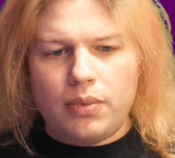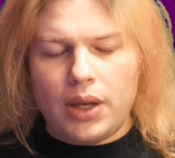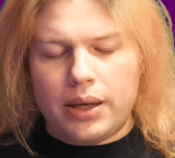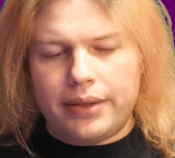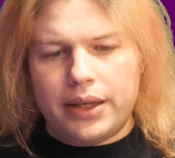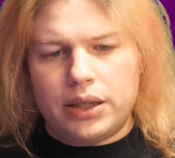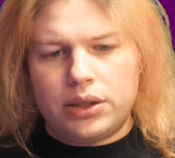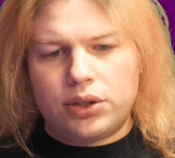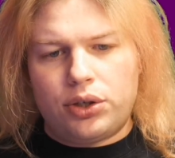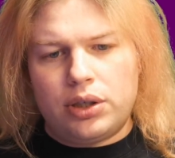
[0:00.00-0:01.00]

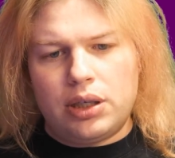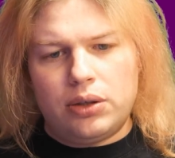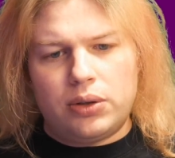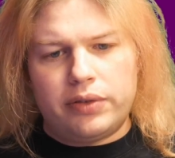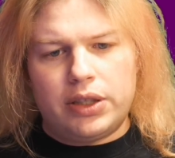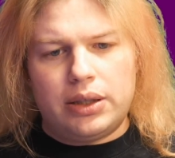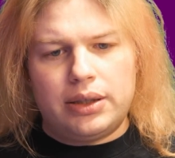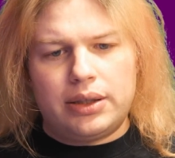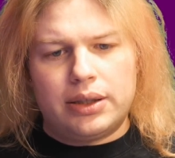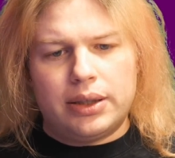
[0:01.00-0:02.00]
There's currently no
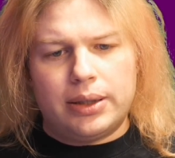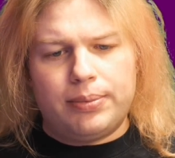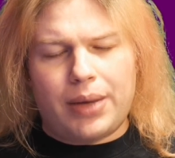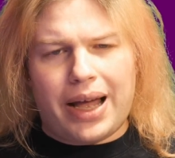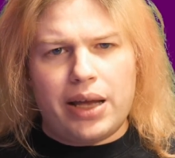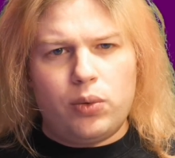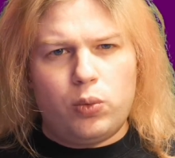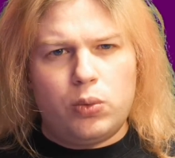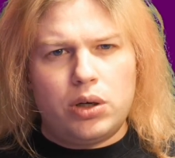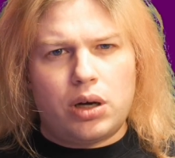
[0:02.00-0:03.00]
dividend. I
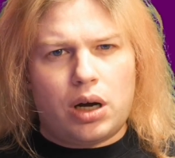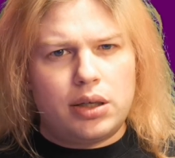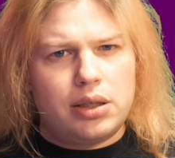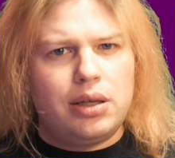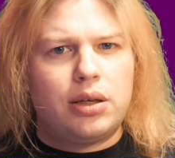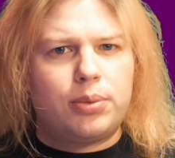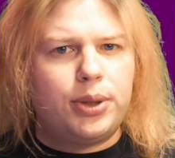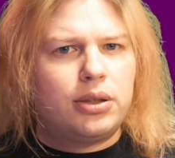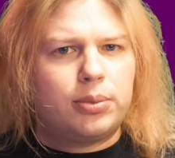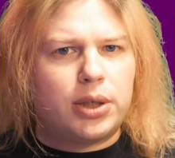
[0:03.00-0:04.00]
would honestly not be
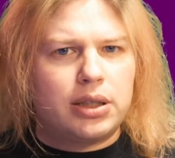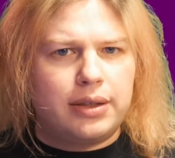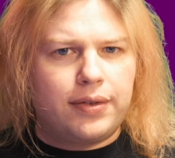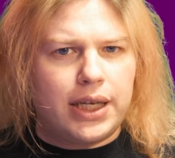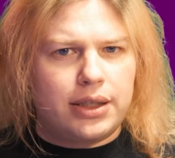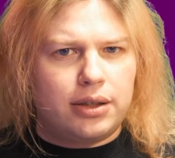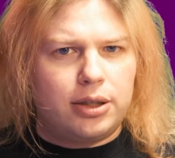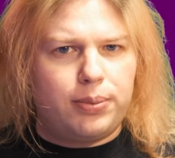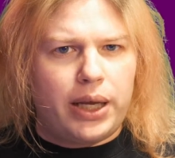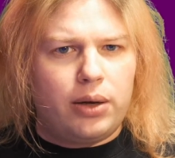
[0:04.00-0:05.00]
surprised if they
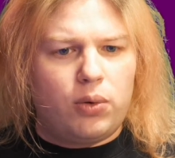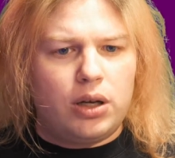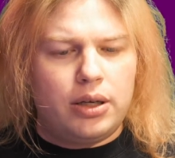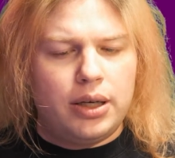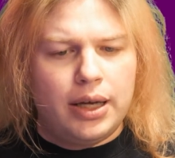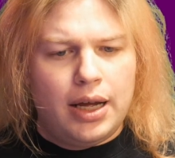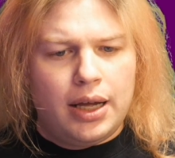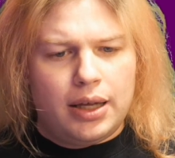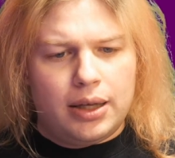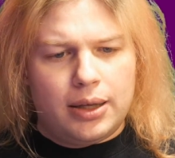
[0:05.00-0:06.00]
started paying one,
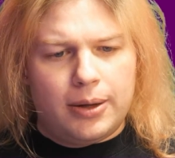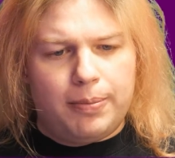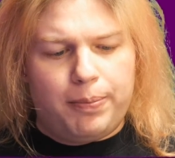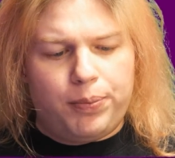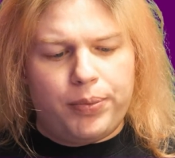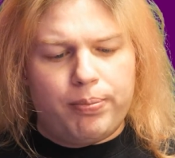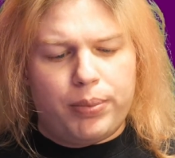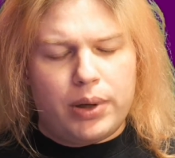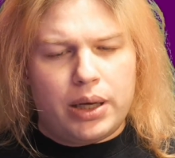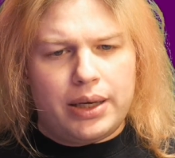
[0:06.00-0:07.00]

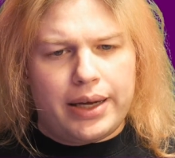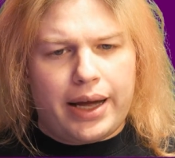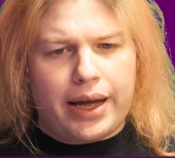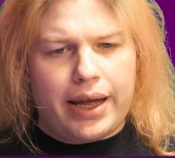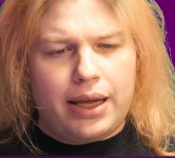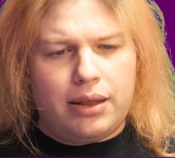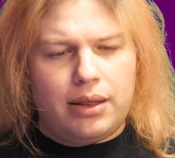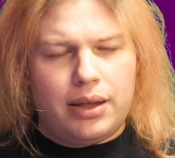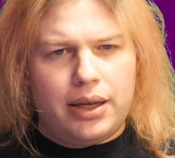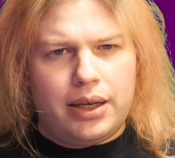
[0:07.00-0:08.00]
but I
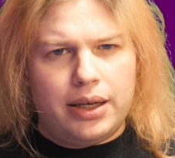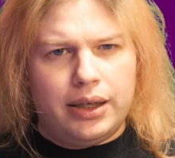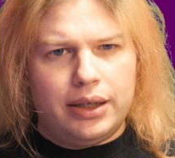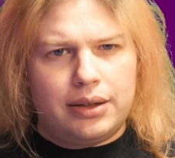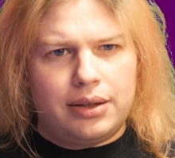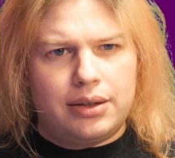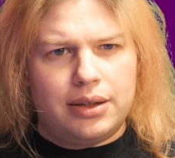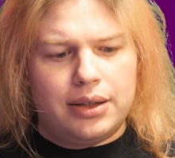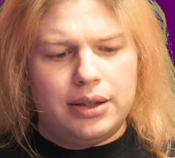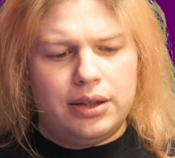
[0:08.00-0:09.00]
think it's
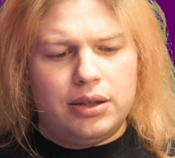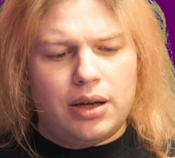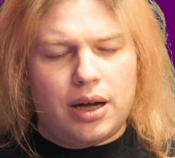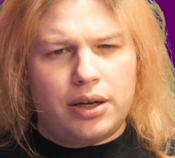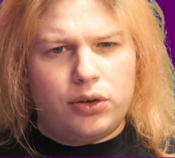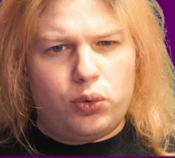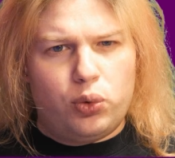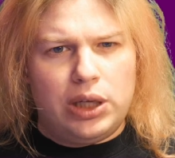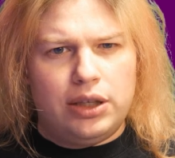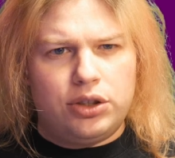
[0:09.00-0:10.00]
not
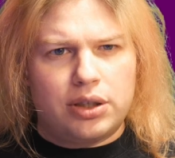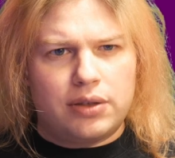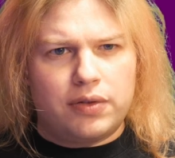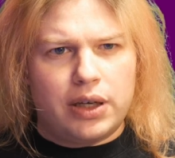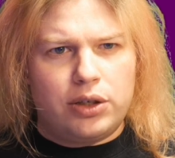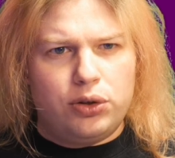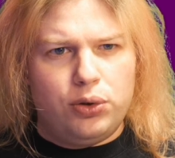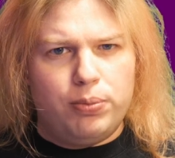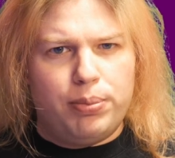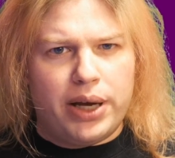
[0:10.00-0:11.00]
really justified
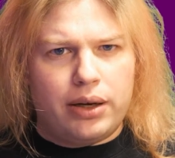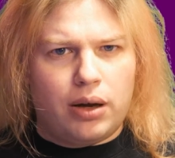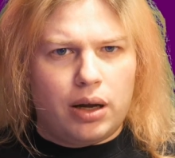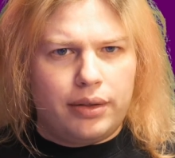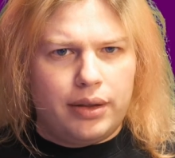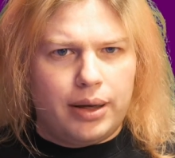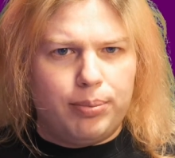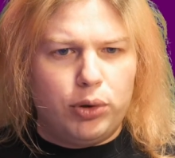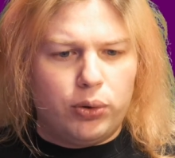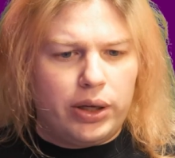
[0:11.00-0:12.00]
to bet on
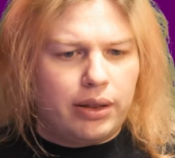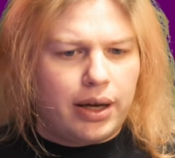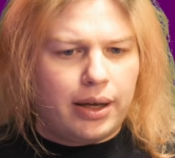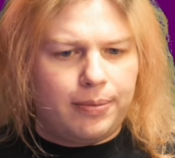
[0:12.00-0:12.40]
them doing that.